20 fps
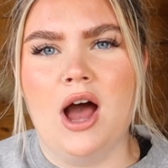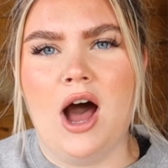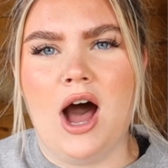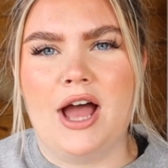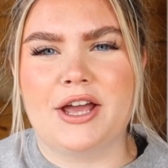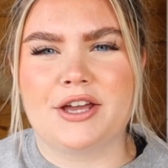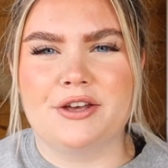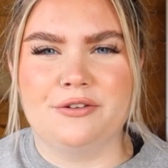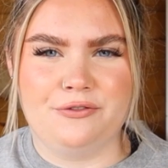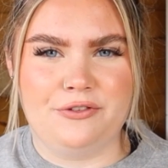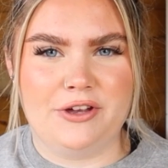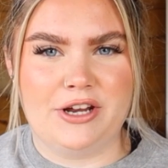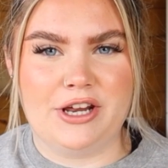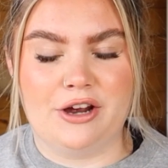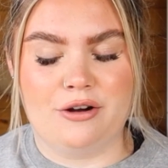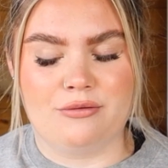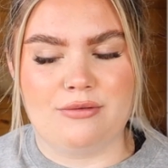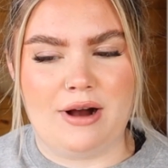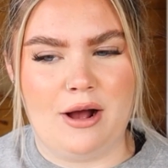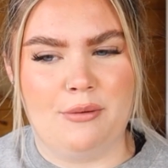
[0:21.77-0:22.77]
I can fit
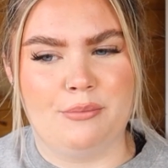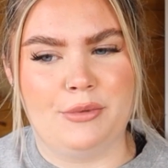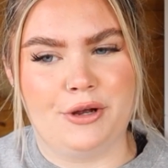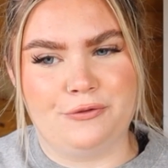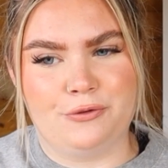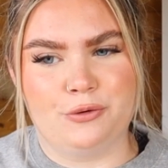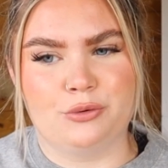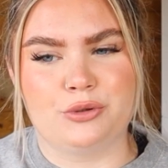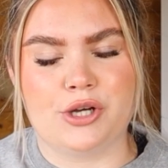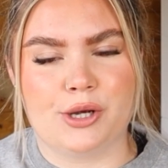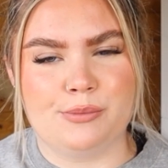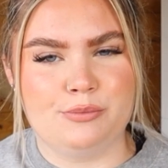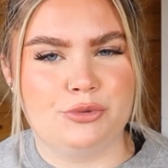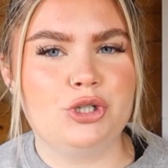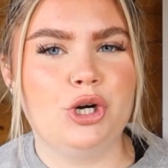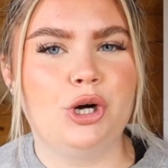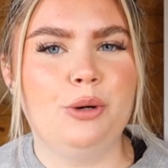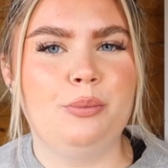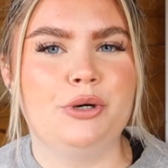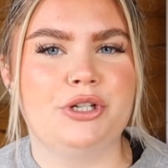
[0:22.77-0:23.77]
it around my full-time job,